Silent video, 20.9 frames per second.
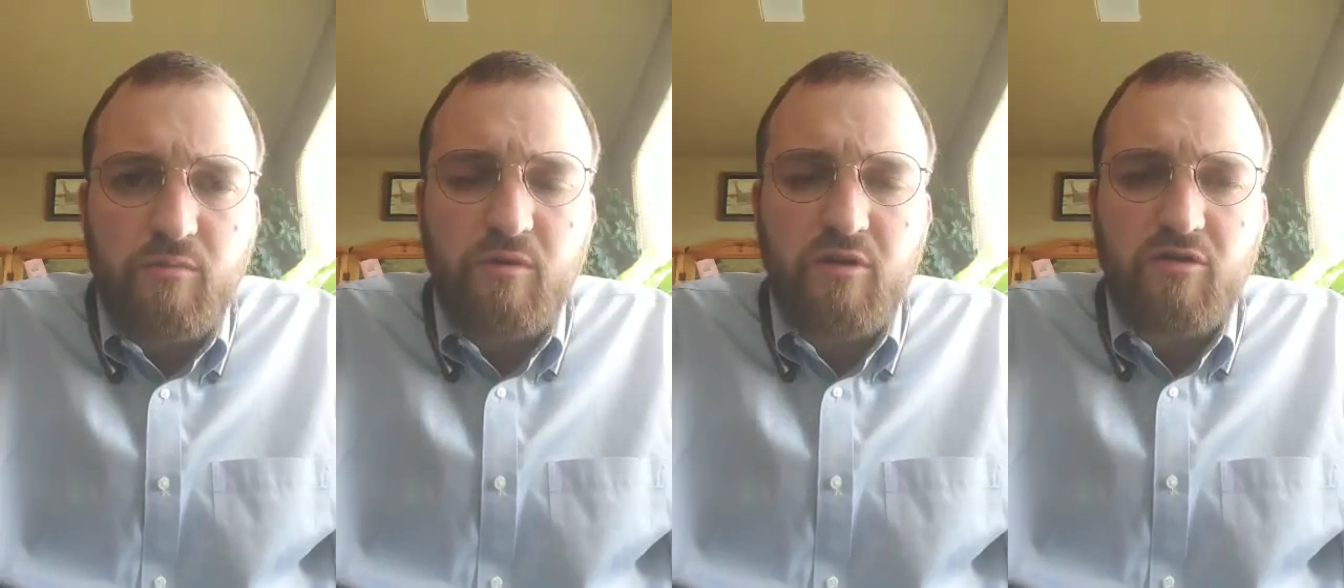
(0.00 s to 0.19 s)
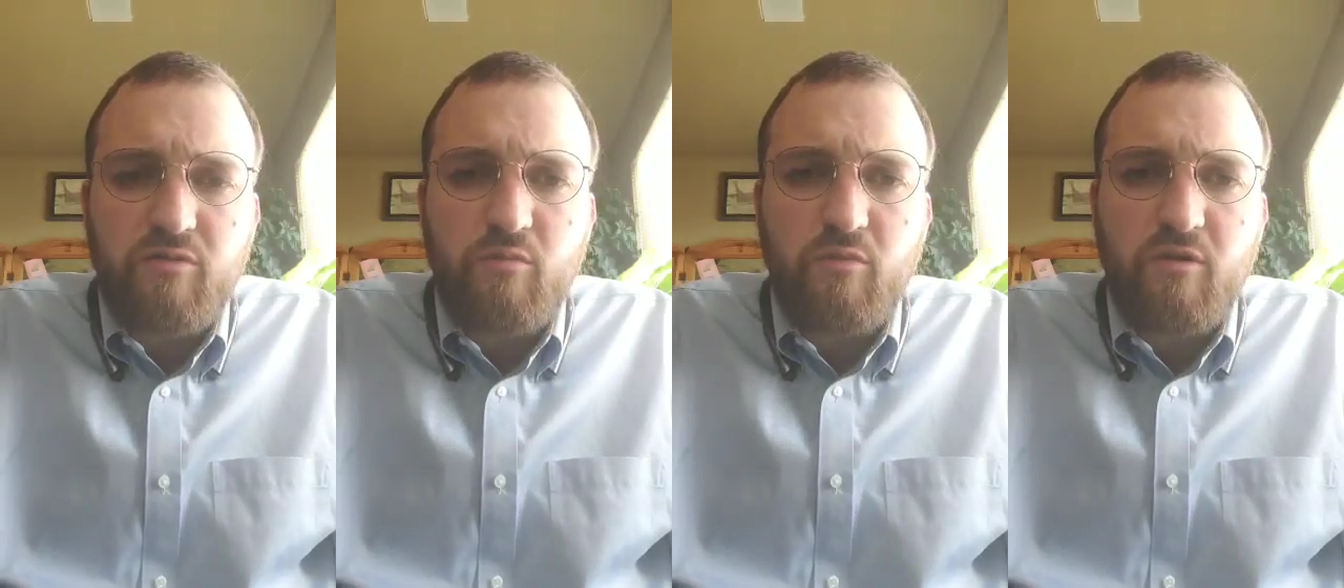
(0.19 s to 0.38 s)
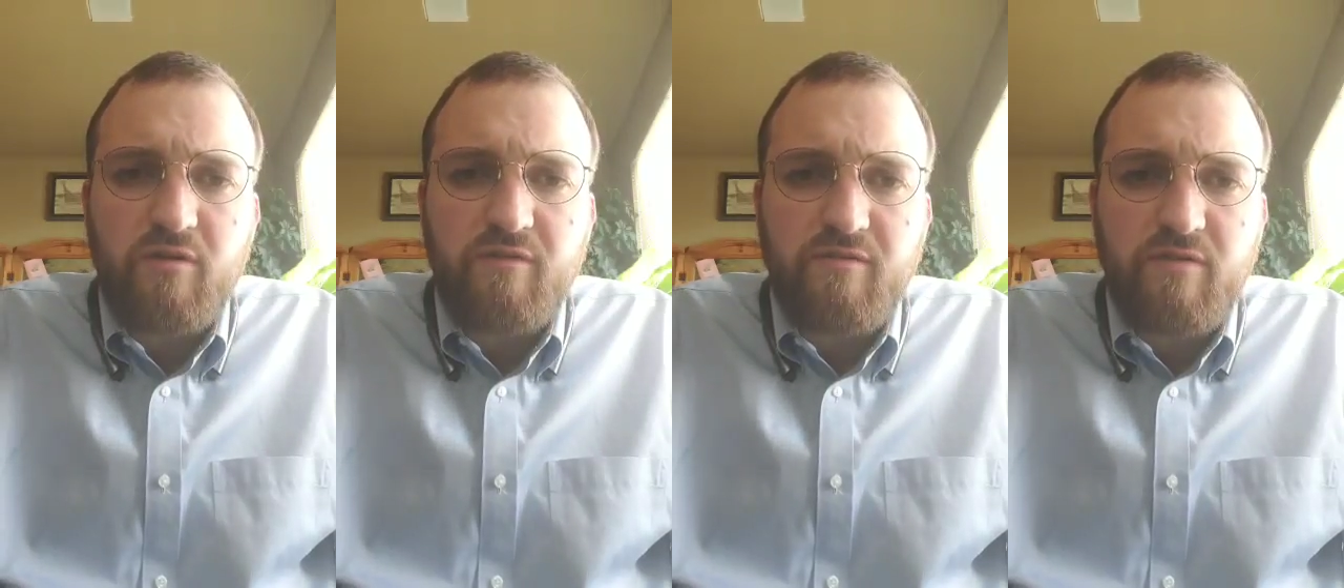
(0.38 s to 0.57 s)

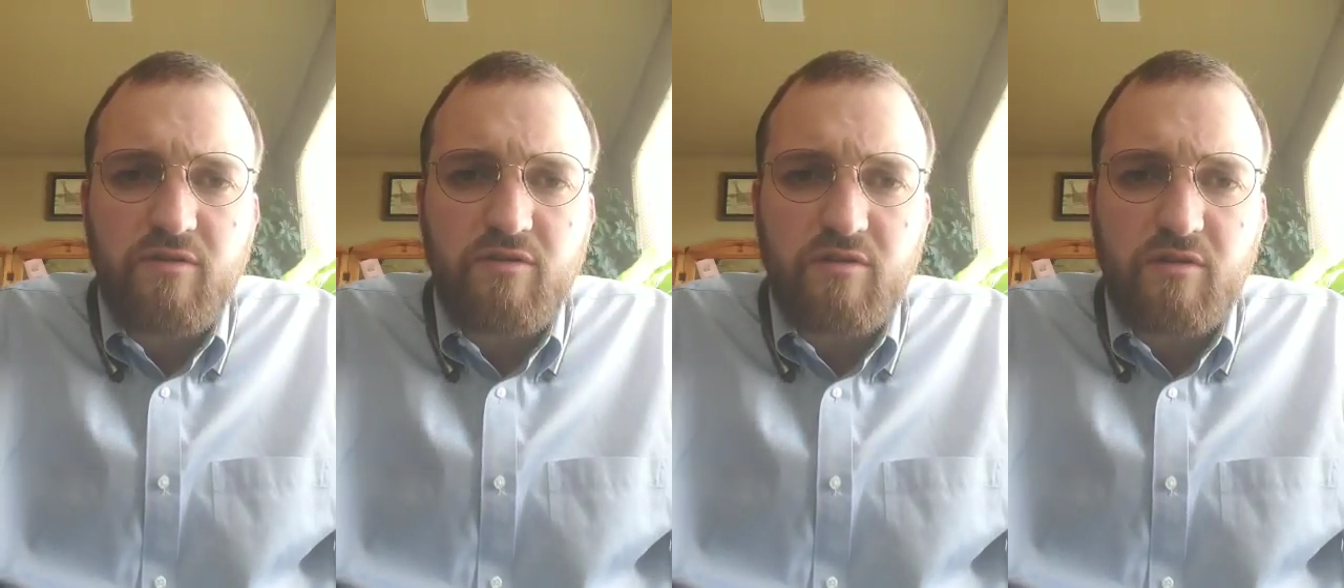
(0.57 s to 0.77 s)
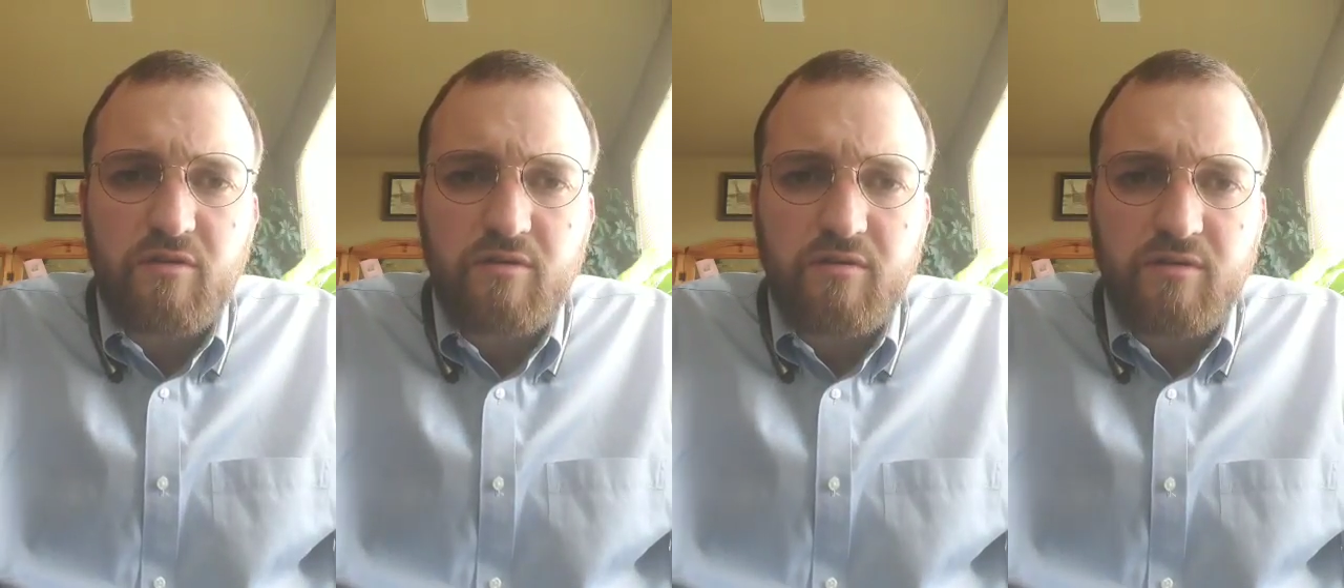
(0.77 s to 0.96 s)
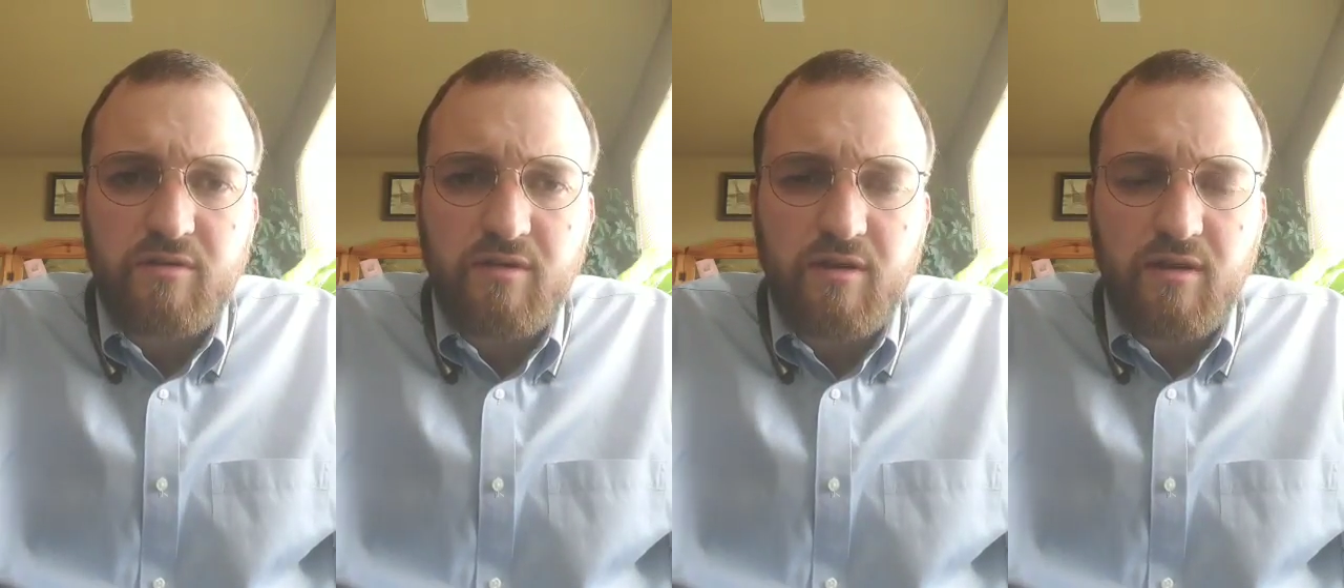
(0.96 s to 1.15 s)
much more
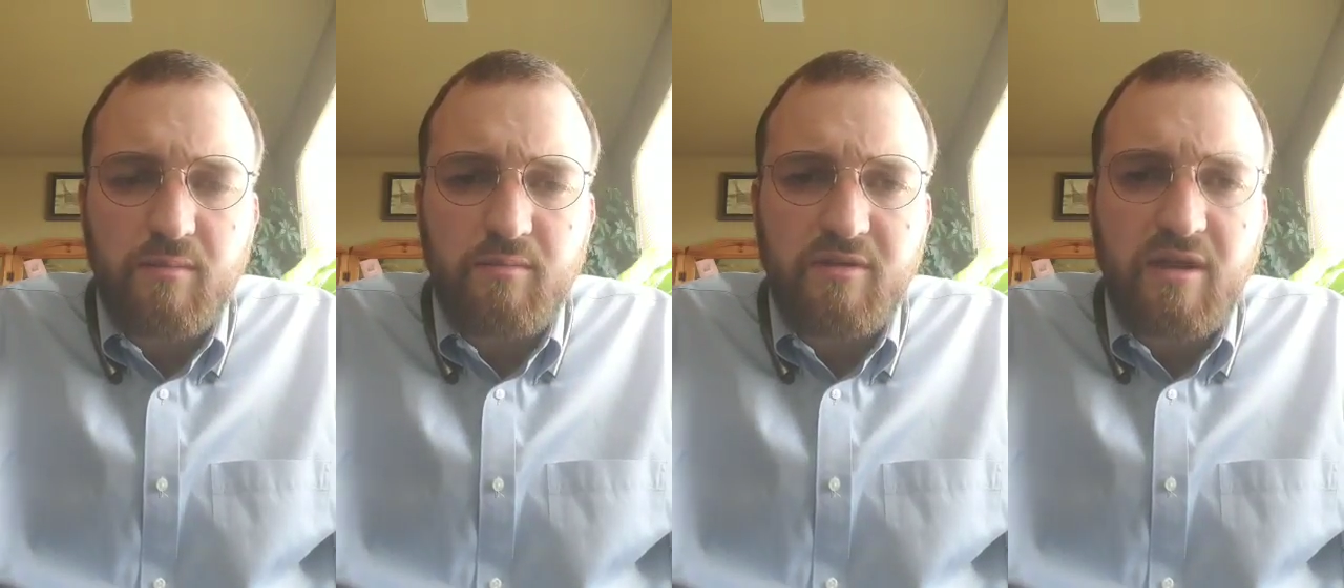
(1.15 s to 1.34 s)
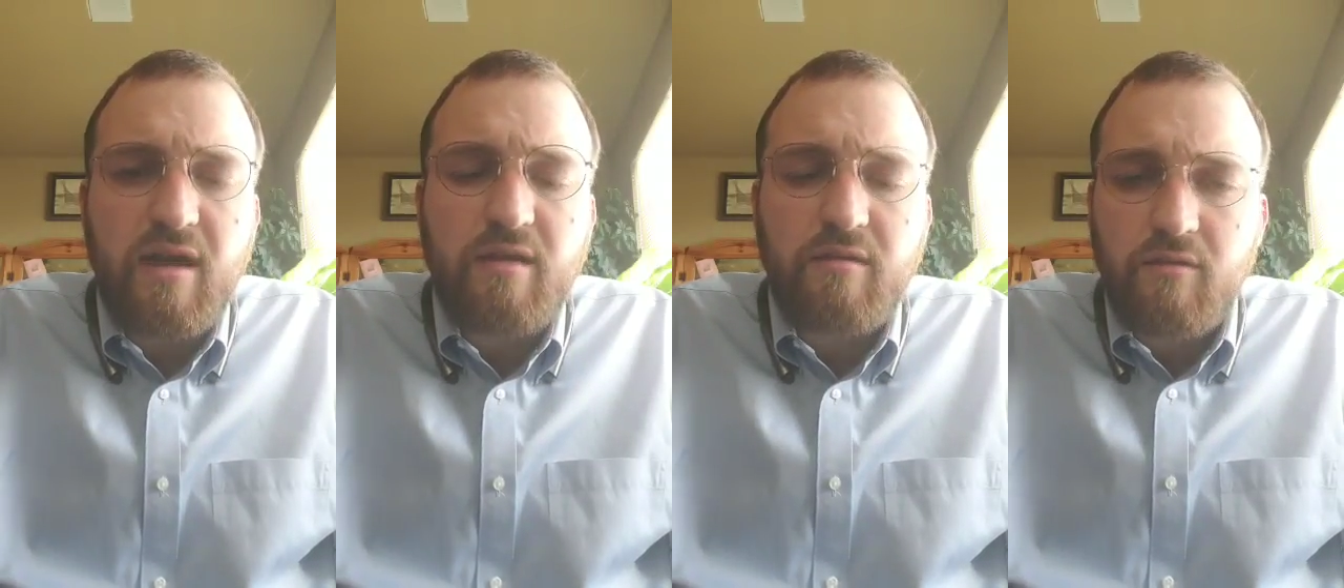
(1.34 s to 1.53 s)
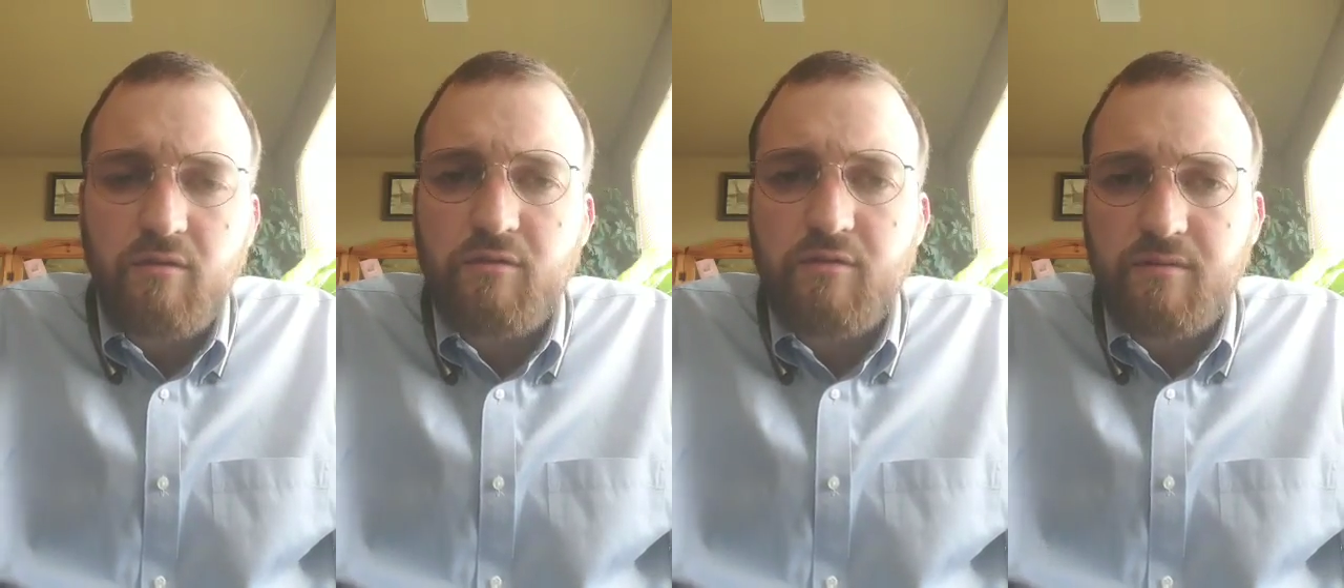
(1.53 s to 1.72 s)
efficient
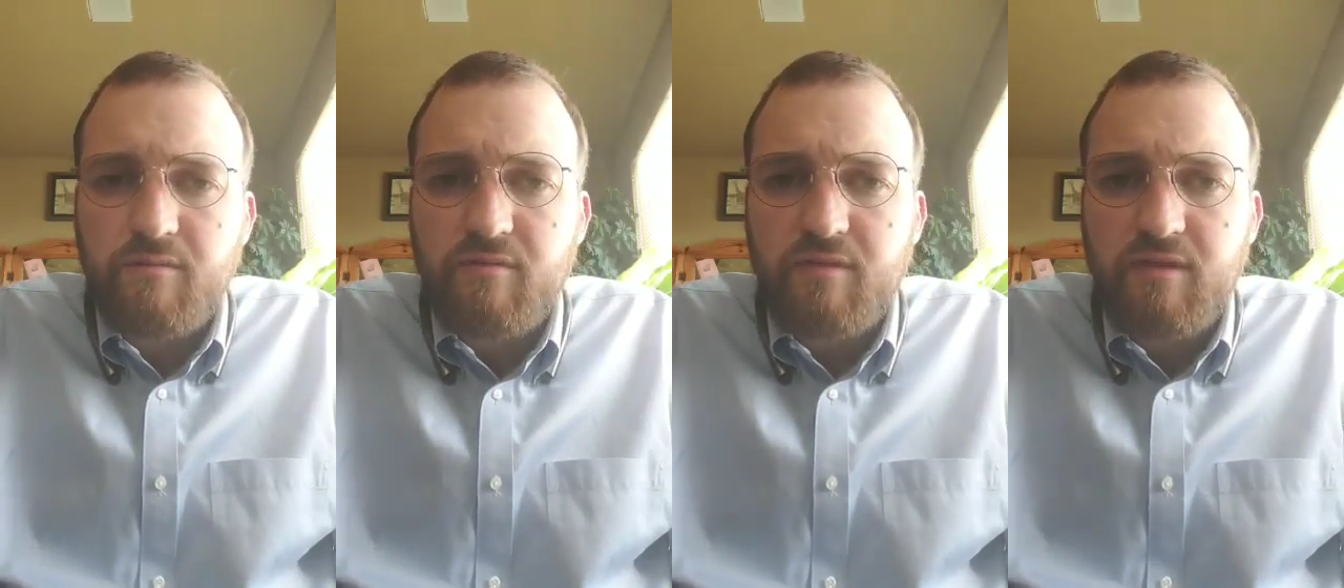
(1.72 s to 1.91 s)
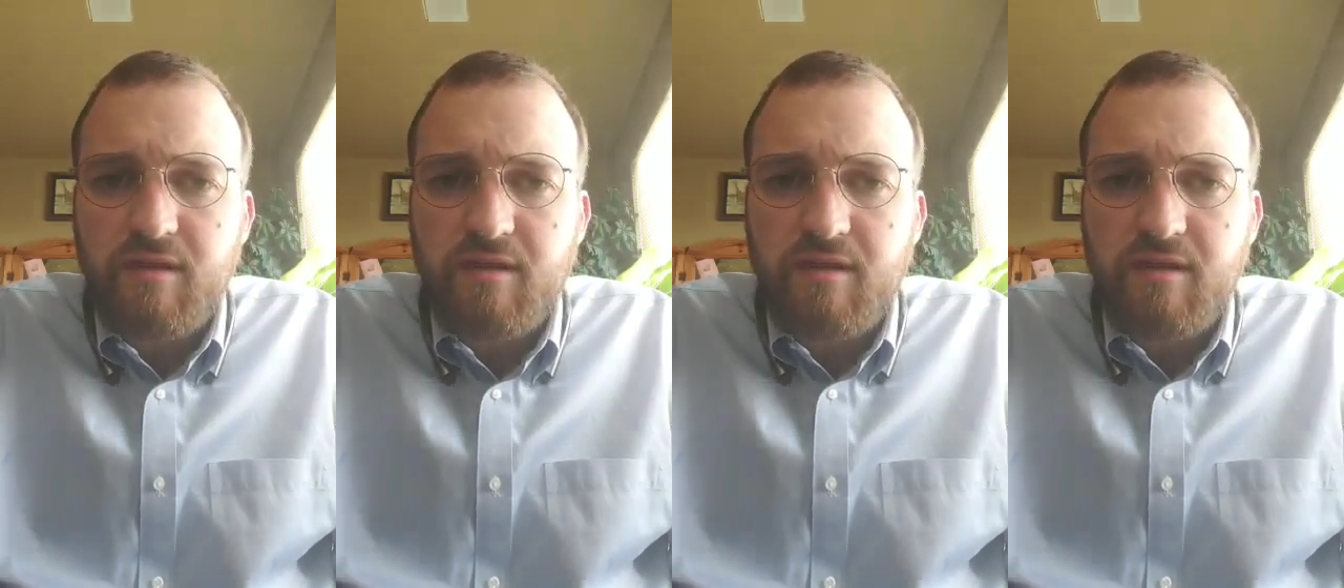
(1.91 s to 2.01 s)
download of